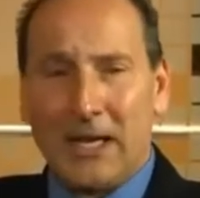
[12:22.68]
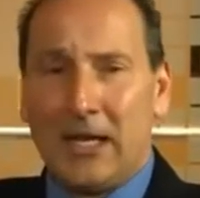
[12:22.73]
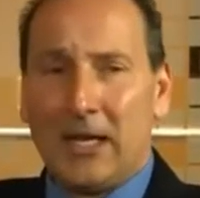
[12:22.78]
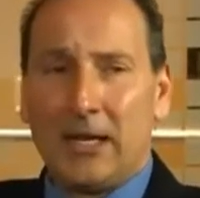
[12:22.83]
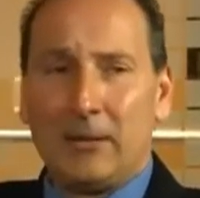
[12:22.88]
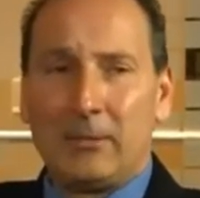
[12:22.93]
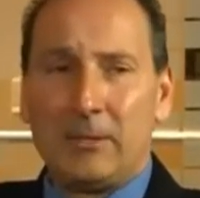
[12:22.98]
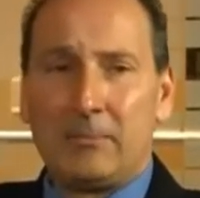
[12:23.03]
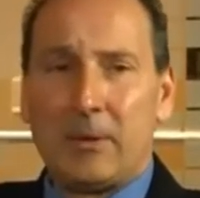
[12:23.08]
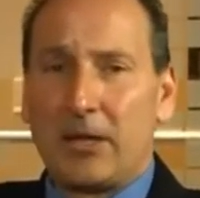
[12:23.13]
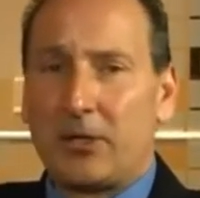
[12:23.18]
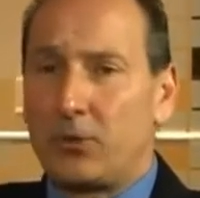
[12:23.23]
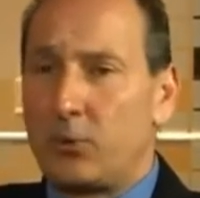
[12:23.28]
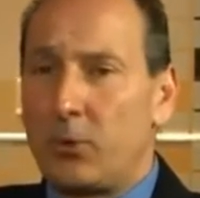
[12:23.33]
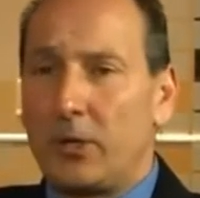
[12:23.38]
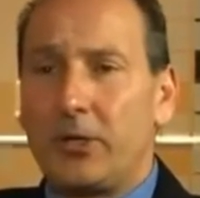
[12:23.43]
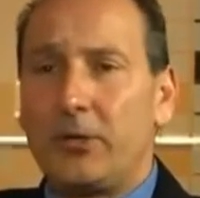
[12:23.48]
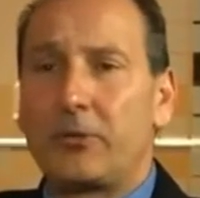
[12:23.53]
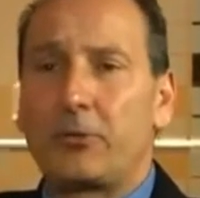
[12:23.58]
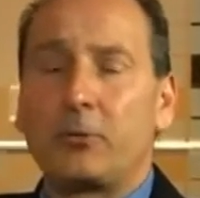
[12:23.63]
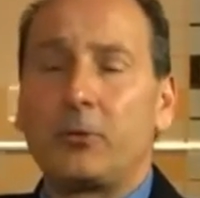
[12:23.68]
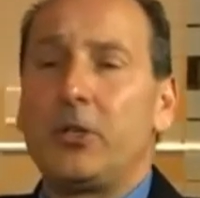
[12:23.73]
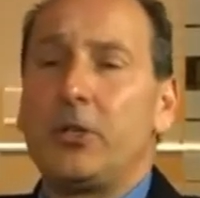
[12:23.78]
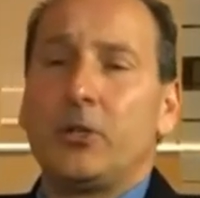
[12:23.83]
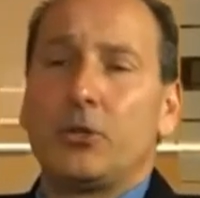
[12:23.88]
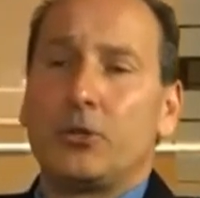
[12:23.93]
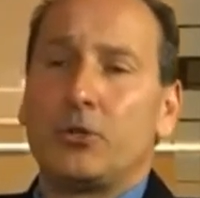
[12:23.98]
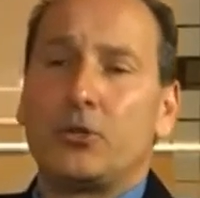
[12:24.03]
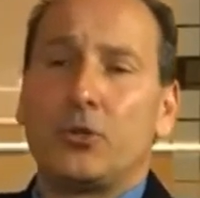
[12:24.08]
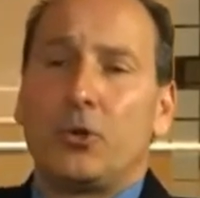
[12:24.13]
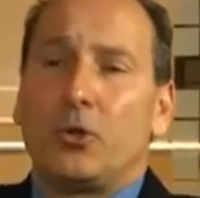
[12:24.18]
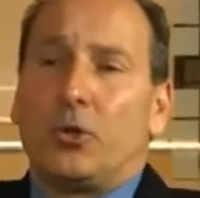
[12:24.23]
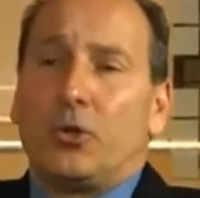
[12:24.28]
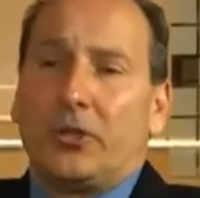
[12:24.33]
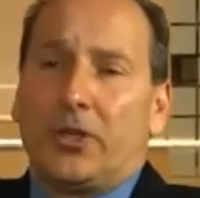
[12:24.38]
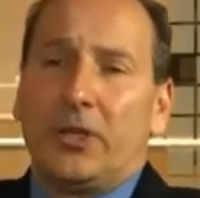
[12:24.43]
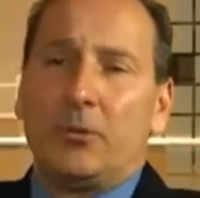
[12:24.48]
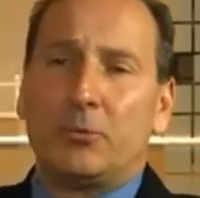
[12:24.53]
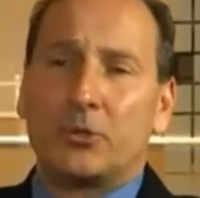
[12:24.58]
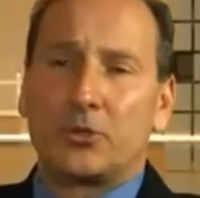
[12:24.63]
I mean, by 23 years old,
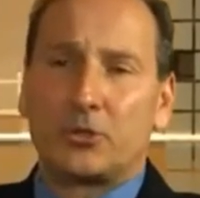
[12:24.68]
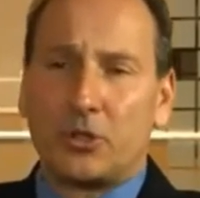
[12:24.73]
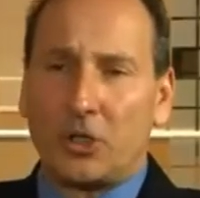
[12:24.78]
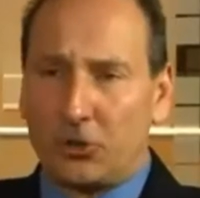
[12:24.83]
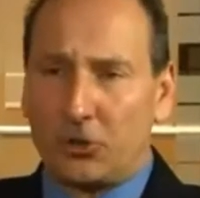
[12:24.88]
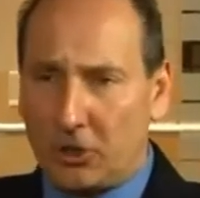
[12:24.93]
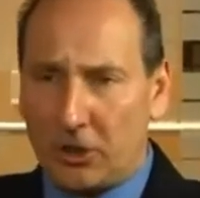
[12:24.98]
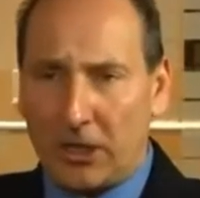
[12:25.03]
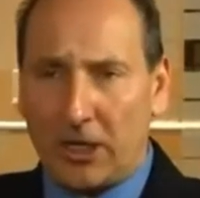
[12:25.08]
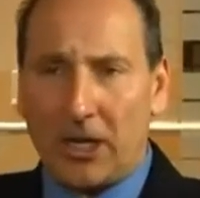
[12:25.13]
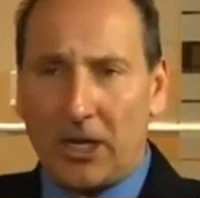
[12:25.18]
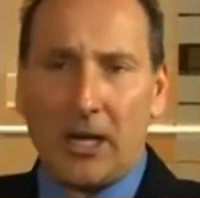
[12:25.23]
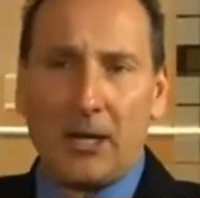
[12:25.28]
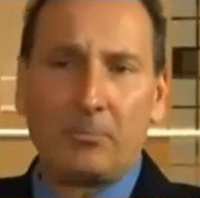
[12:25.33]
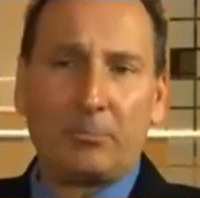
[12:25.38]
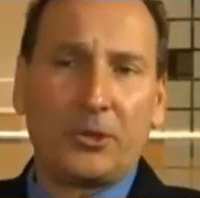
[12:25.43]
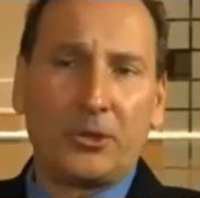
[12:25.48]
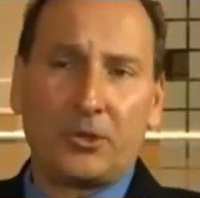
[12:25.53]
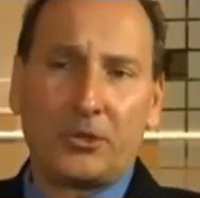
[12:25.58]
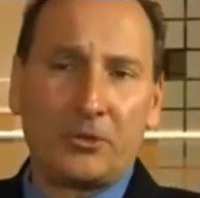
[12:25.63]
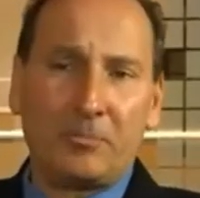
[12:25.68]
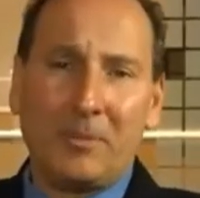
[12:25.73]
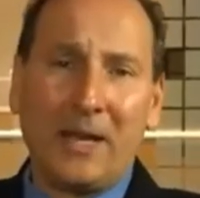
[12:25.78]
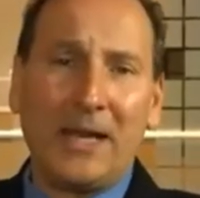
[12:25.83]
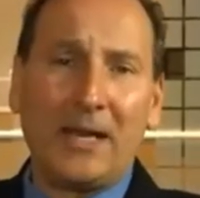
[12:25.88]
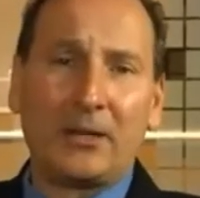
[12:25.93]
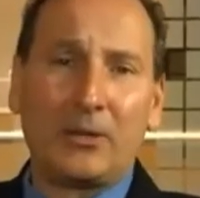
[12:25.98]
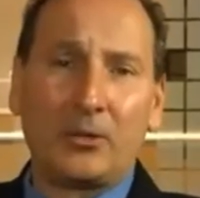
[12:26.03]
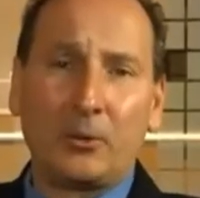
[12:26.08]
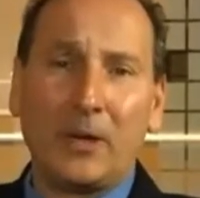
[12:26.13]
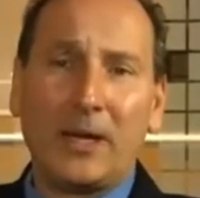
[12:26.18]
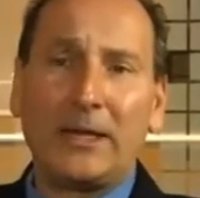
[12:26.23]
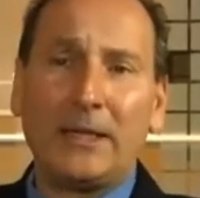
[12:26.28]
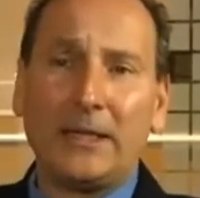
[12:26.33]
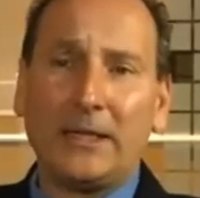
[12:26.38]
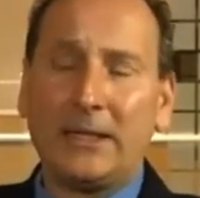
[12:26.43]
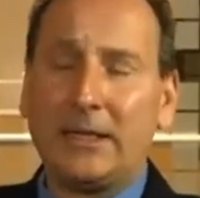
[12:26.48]
he was such an accomplished man already.